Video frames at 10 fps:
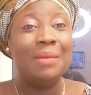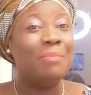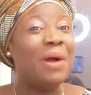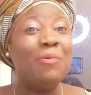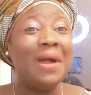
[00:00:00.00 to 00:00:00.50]

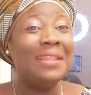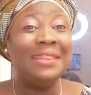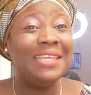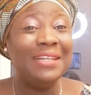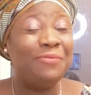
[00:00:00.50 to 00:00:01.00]
But one
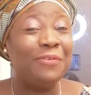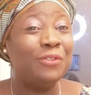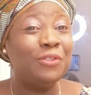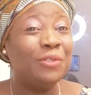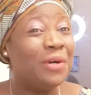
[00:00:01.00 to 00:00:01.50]
thing for
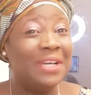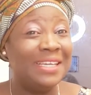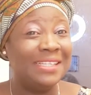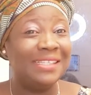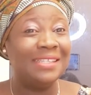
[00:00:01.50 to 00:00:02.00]
sure
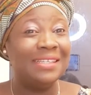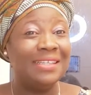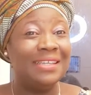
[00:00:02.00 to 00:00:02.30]
is,